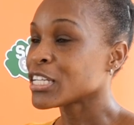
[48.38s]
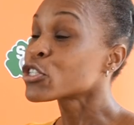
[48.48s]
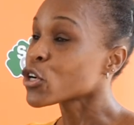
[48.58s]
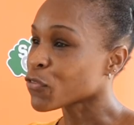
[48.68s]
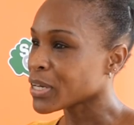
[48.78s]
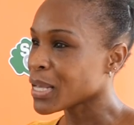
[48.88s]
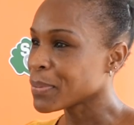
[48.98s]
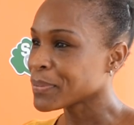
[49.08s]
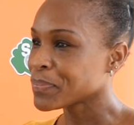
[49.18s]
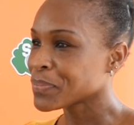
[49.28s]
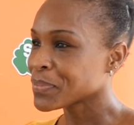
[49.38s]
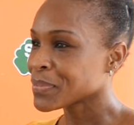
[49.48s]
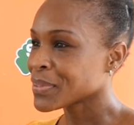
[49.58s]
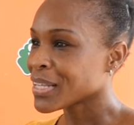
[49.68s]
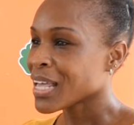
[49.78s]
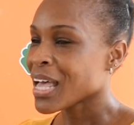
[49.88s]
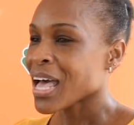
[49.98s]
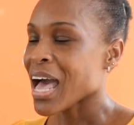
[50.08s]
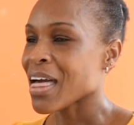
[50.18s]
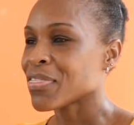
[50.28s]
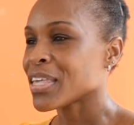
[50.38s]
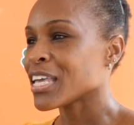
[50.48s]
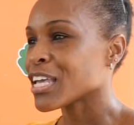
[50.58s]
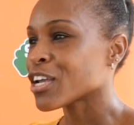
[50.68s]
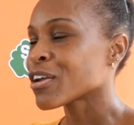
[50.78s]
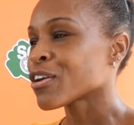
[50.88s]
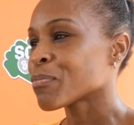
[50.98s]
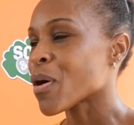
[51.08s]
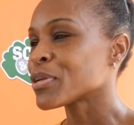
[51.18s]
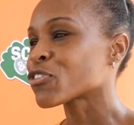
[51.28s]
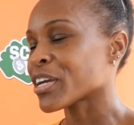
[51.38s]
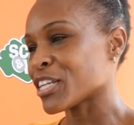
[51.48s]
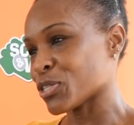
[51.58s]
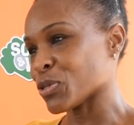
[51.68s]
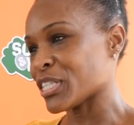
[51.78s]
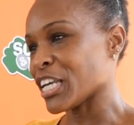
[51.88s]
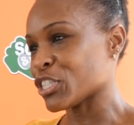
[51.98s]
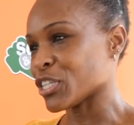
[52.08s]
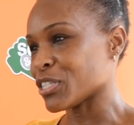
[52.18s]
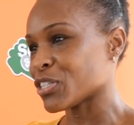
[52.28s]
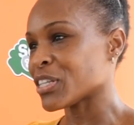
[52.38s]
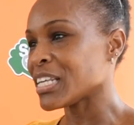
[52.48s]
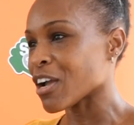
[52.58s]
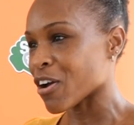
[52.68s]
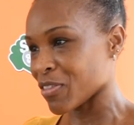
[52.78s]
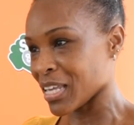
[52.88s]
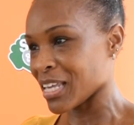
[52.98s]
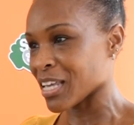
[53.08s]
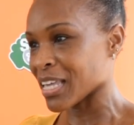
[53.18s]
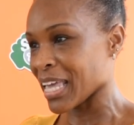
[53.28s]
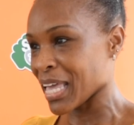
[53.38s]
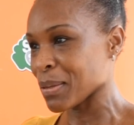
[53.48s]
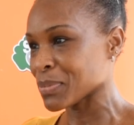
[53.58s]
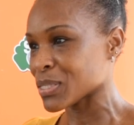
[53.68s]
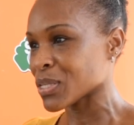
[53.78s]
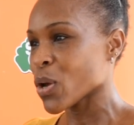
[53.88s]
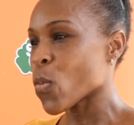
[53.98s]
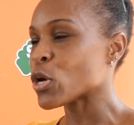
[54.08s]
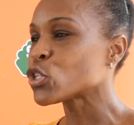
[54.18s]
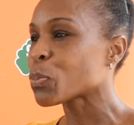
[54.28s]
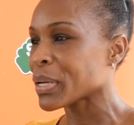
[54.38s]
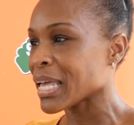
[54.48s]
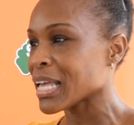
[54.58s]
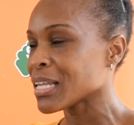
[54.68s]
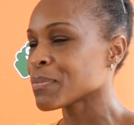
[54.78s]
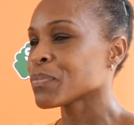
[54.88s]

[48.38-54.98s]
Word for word: Turf Club, and the Barbados Cricket Association. So the games, once you play,